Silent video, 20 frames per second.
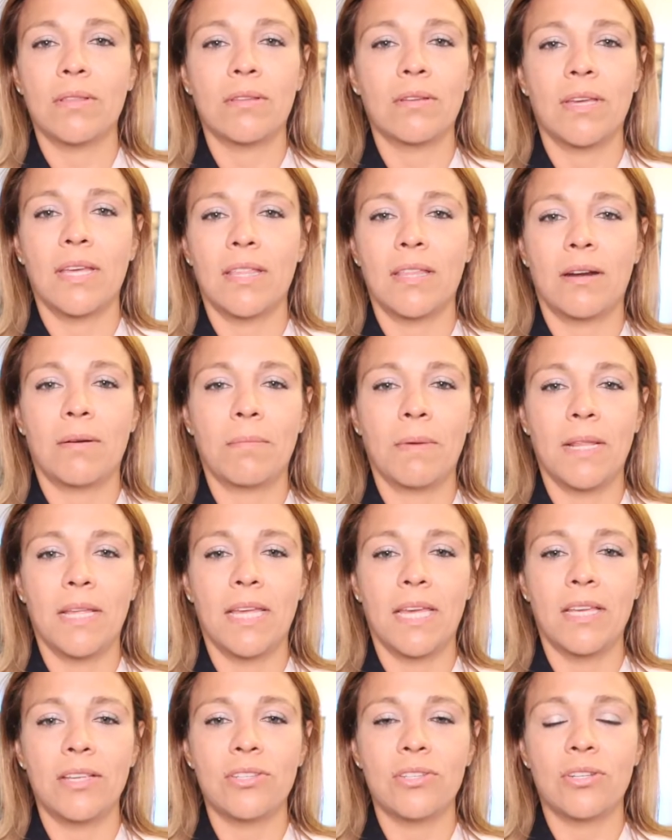to get our
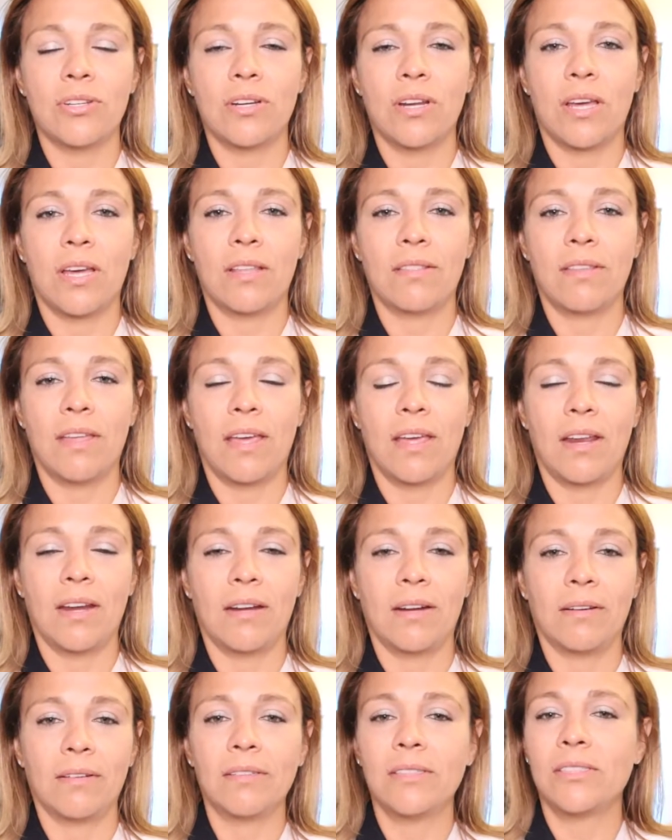medication, and
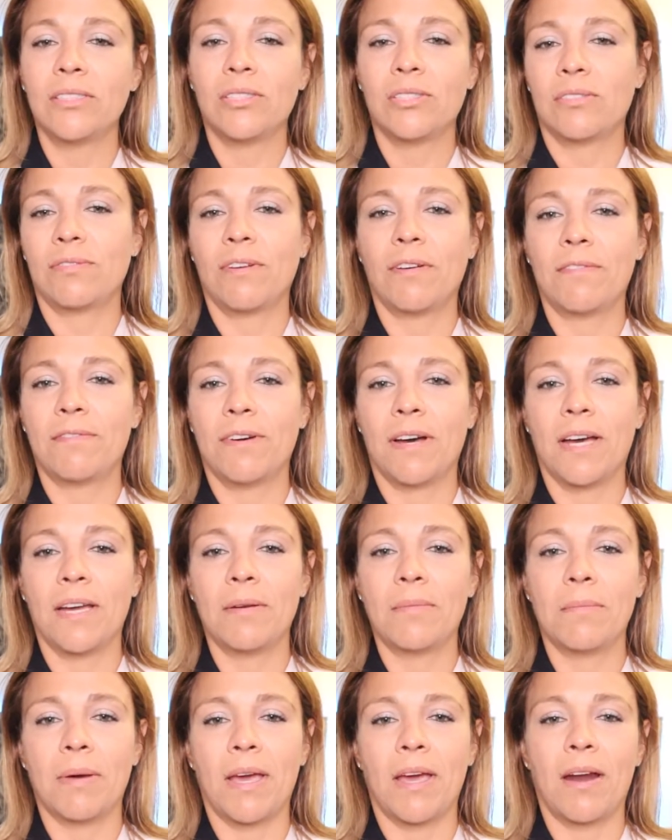then it just felt
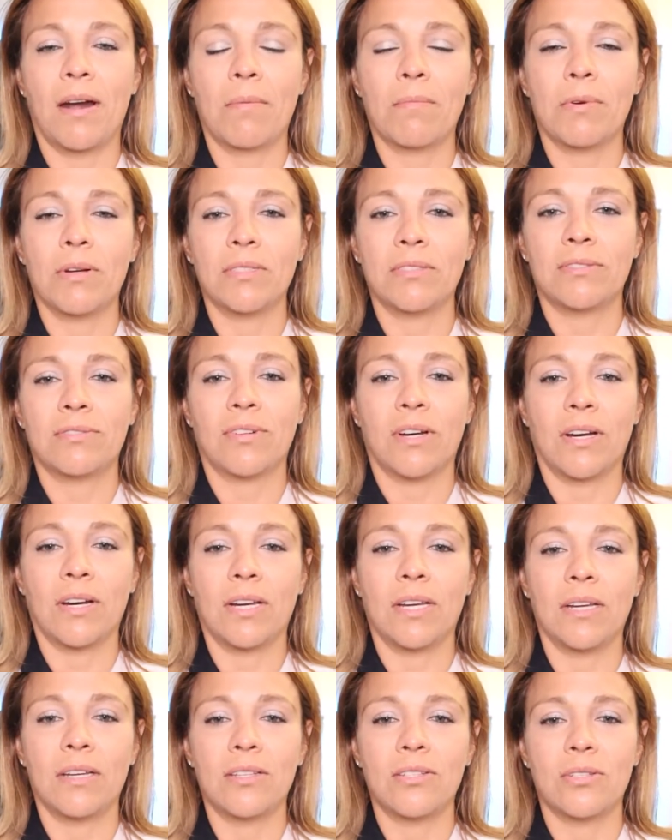fine. My arm was
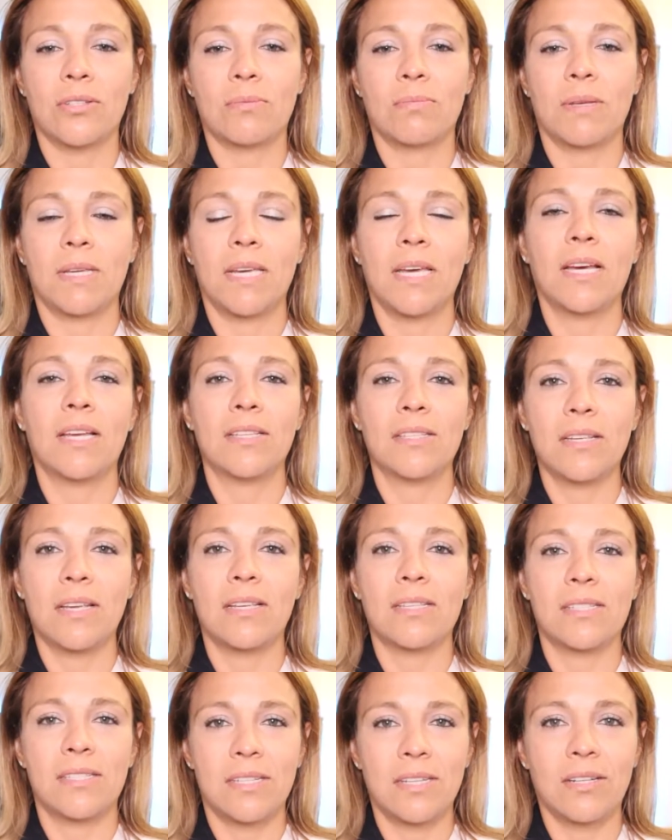fine, just because
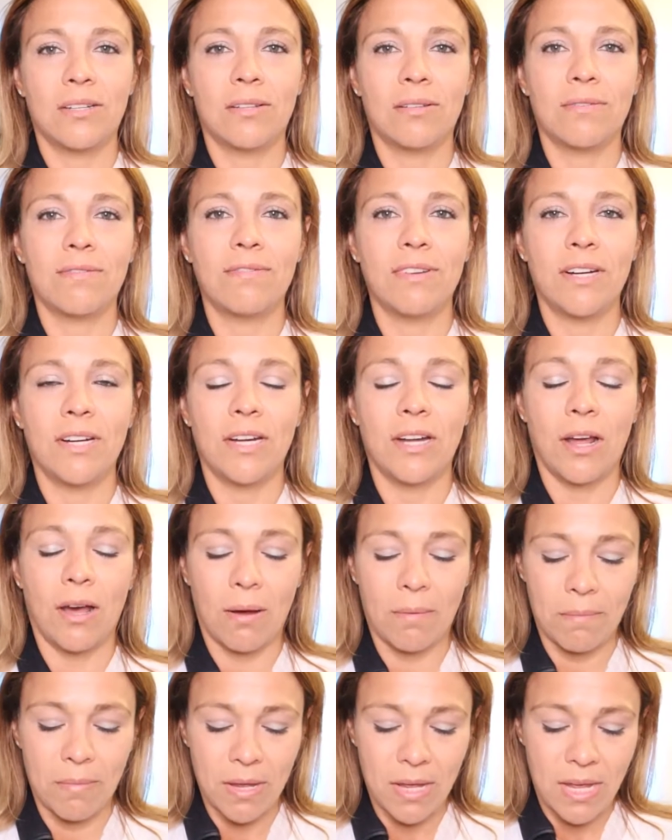it's still very
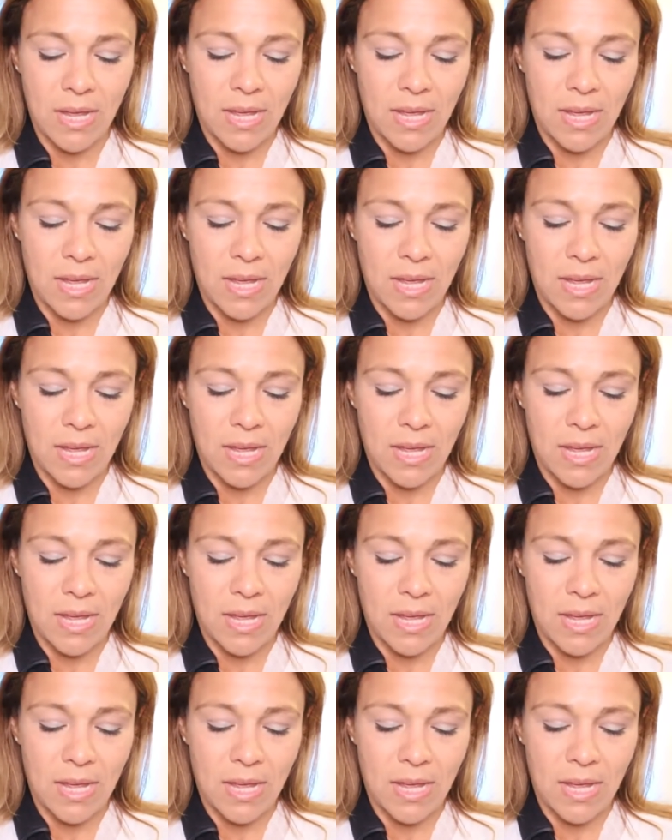numb.